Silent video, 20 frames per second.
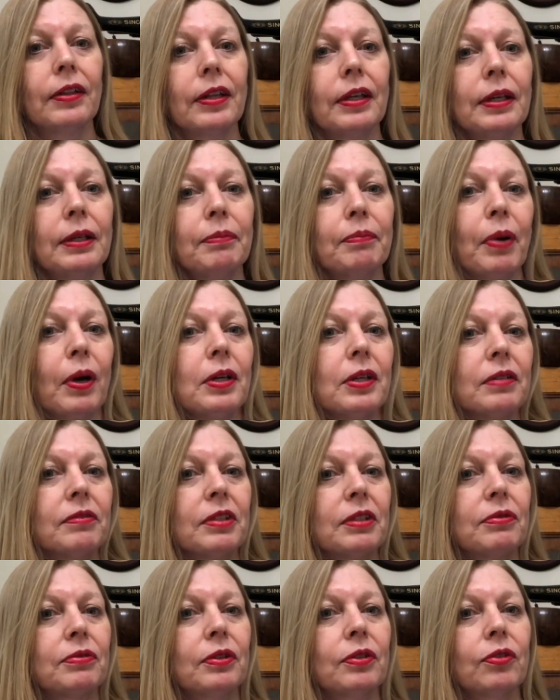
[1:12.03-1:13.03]
The point of
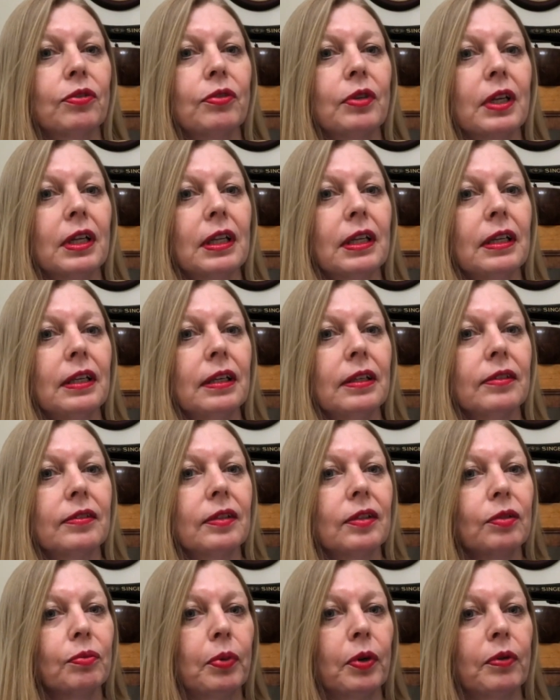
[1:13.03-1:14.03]
difference really is
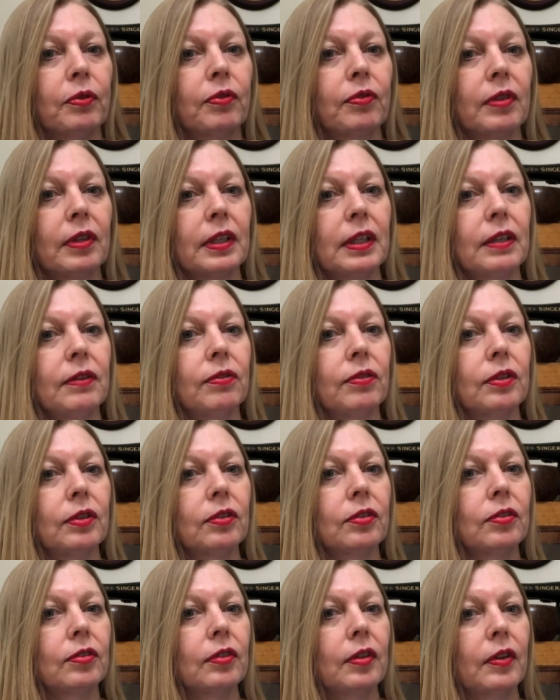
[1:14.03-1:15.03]
these puff sleeves
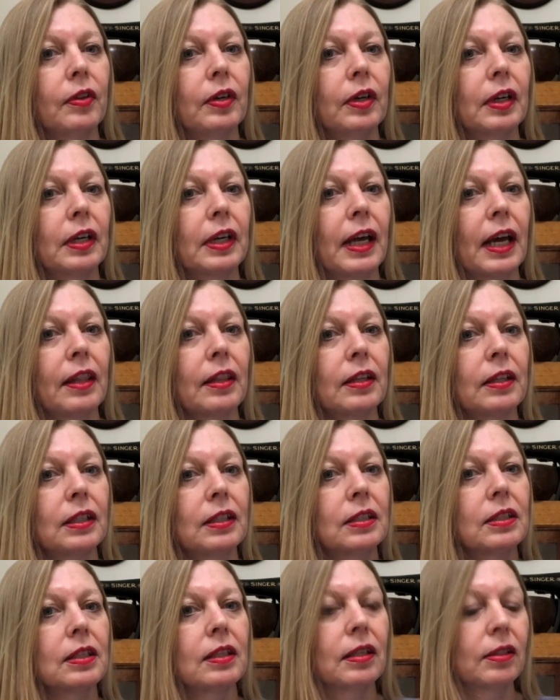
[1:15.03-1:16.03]
that are gathered
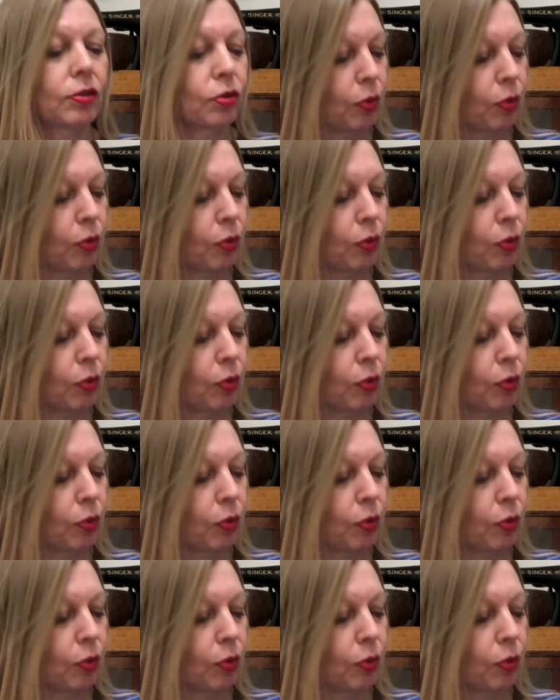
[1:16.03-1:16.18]
into this